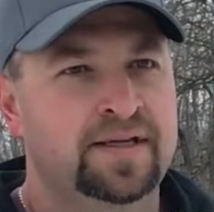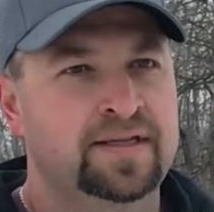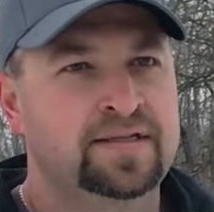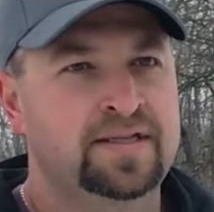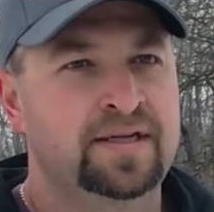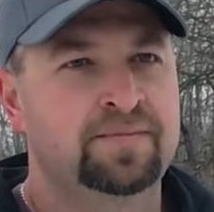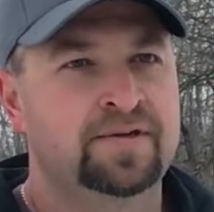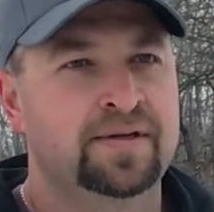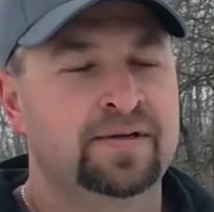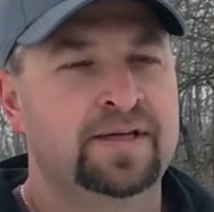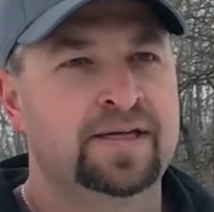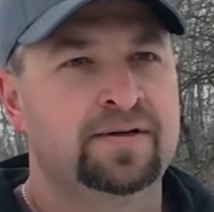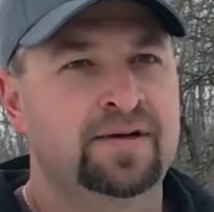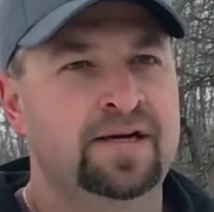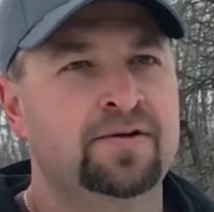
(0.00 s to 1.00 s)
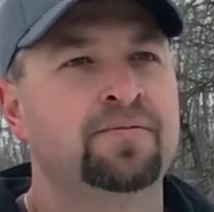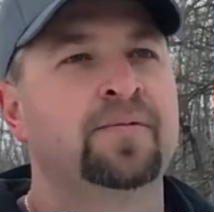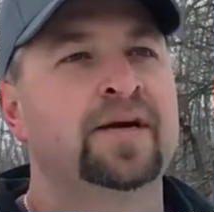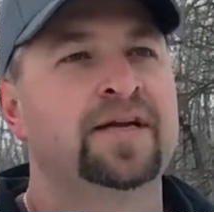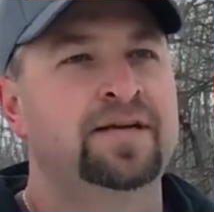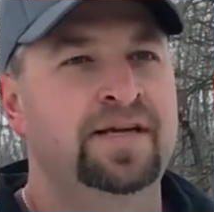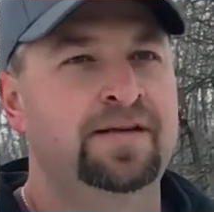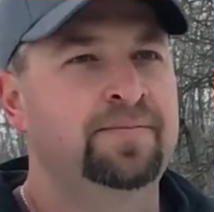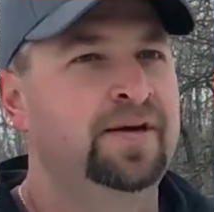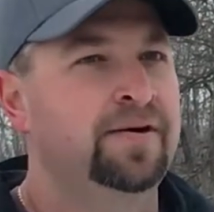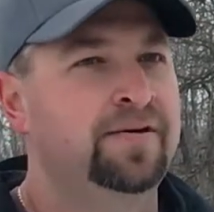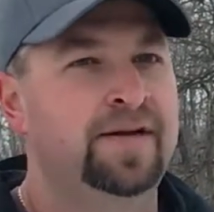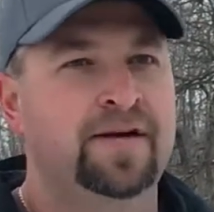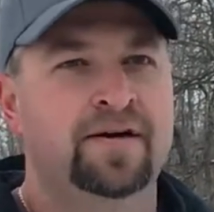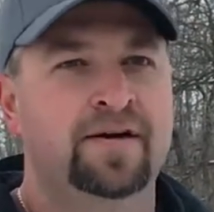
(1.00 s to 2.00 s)
they seem to, like, I know Mike, he'd be
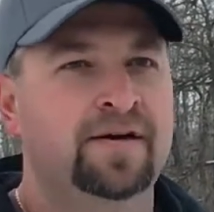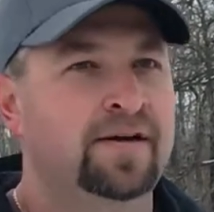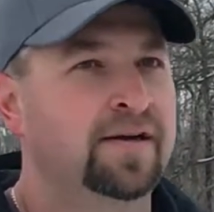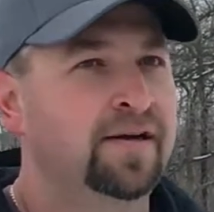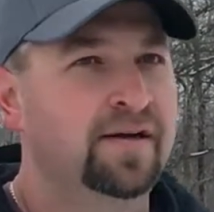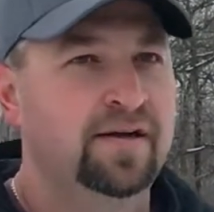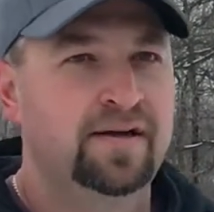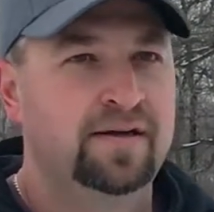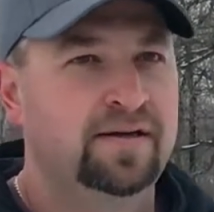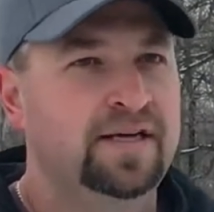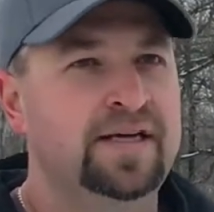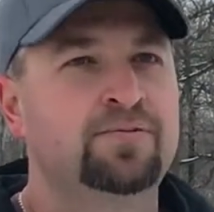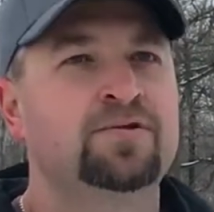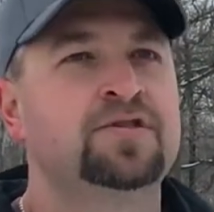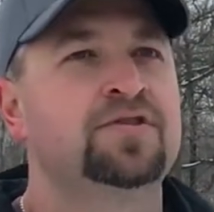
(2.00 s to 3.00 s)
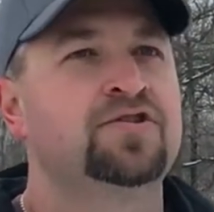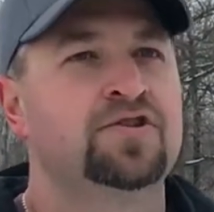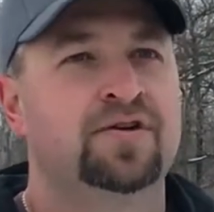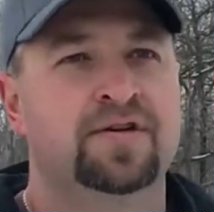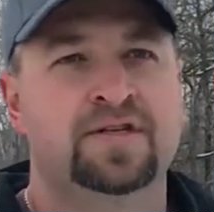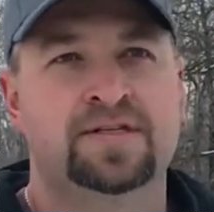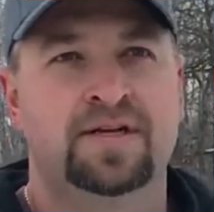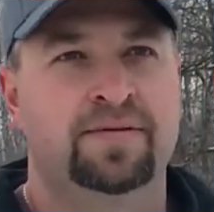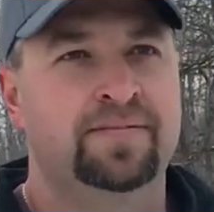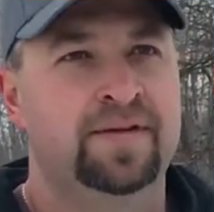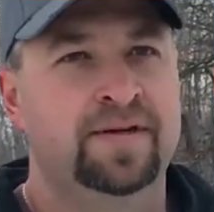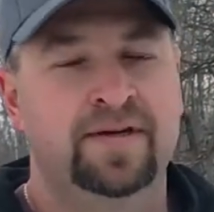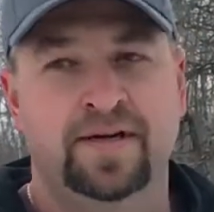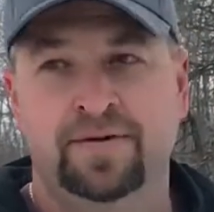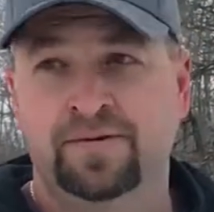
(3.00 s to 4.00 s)
out here and he wasn't sure of
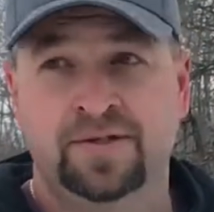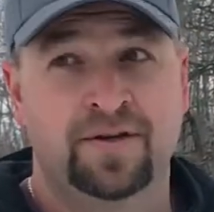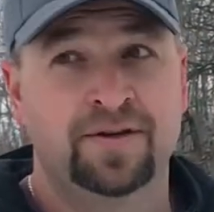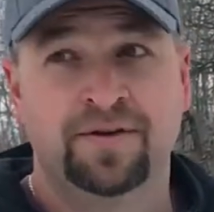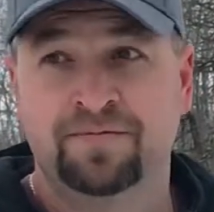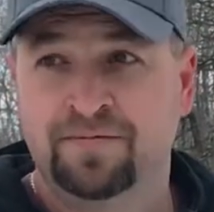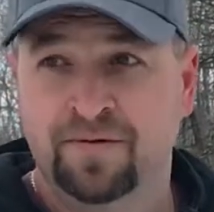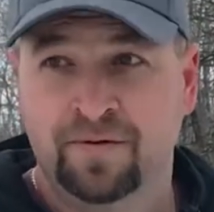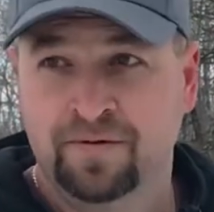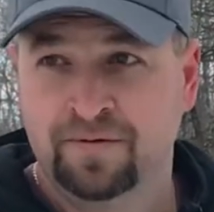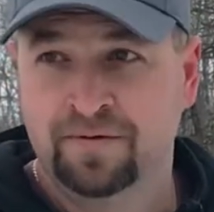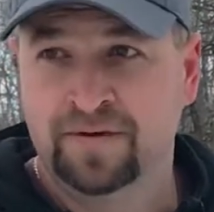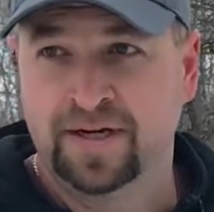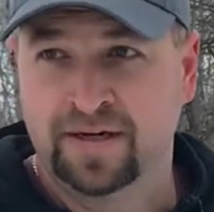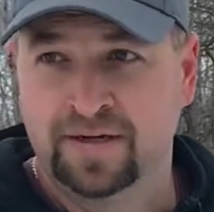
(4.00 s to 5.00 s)
something and he was on the phone.